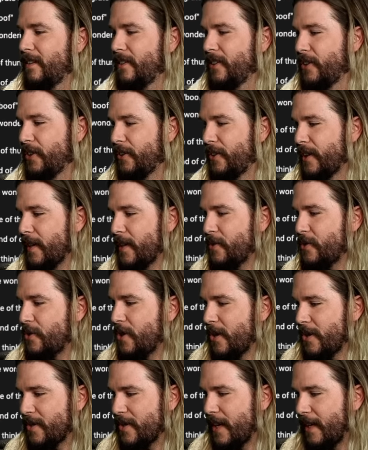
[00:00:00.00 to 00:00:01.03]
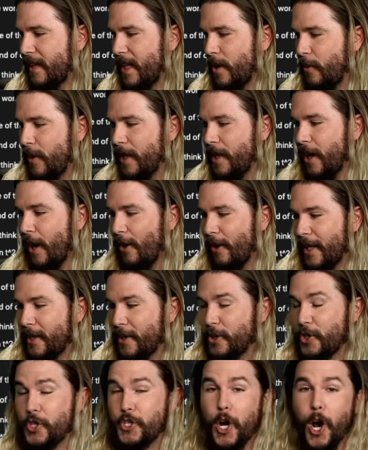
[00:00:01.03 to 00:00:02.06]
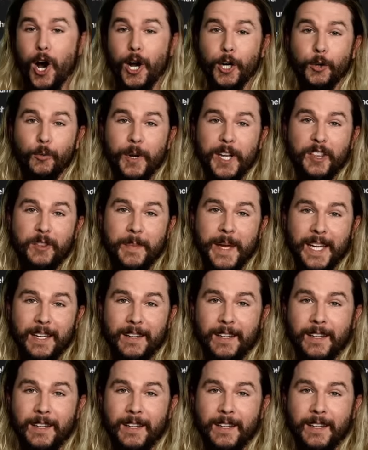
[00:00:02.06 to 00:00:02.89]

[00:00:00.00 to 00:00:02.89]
Good thing that you noticed that. Can we call it dogarithmic?